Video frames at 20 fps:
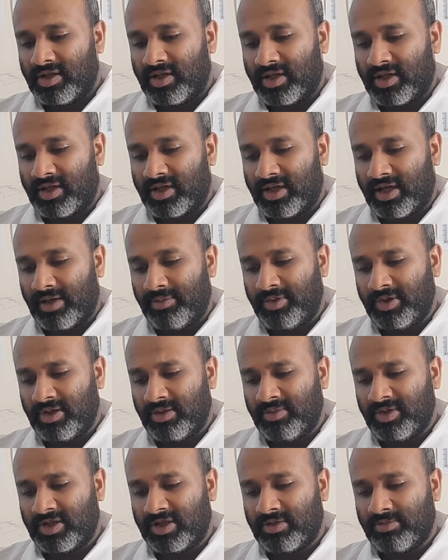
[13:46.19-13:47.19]

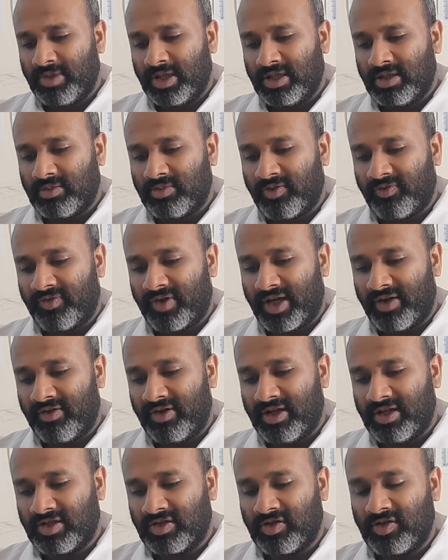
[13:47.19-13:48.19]
Epidermis is made up of 5 layers.